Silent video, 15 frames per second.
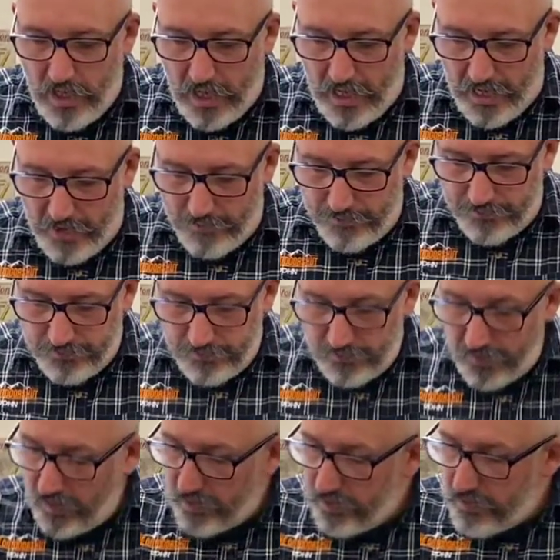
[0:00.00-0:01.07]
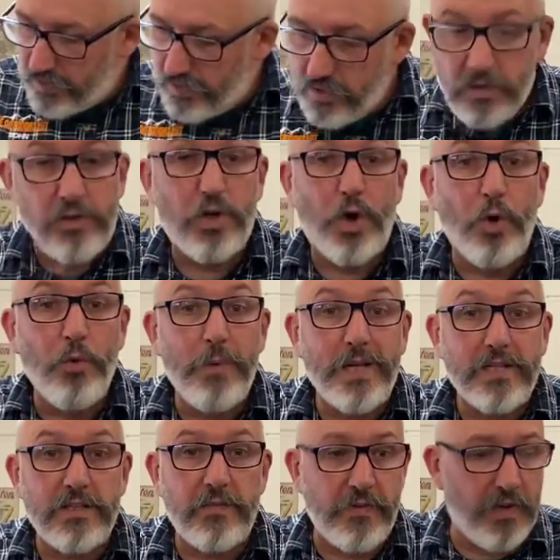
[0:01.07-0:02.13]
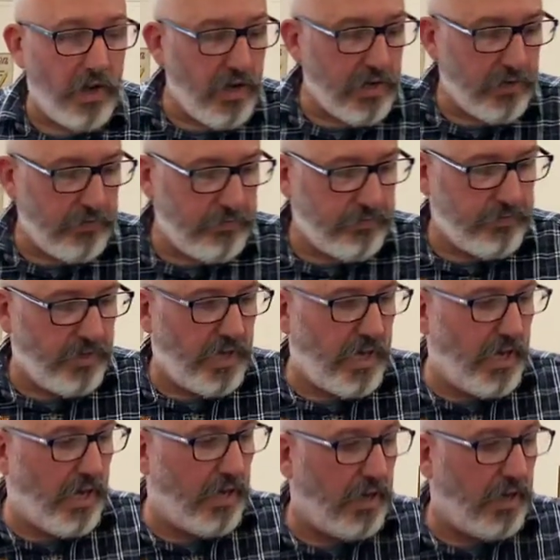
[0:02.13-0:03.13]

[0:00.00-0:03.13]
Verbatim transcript: um, cool bits, if you like, uh,